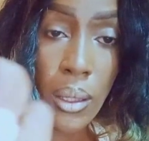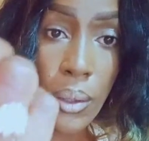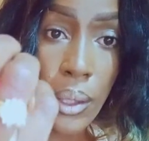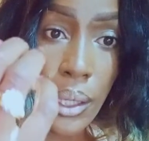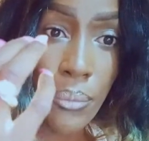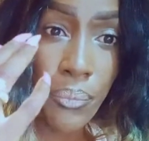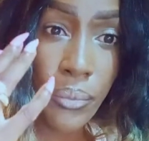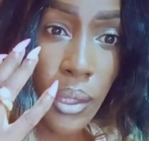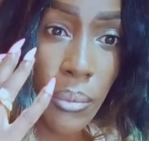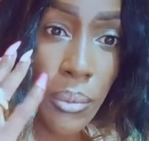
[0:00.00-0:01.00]
Okay,
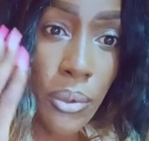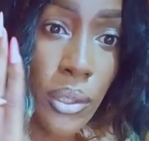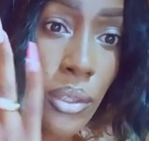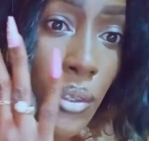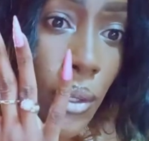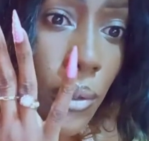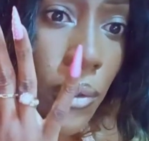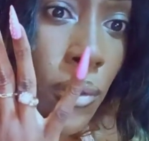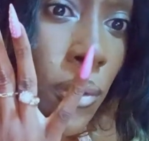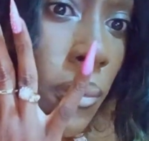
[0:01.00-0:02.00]
let me put it
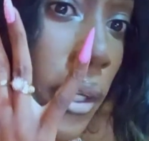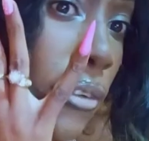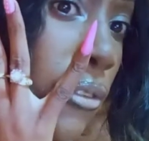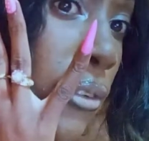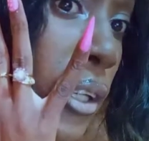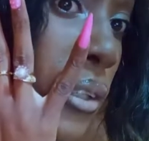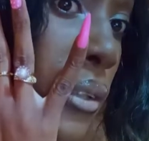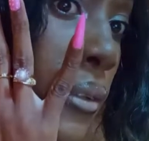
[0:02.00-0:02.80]
close to my face.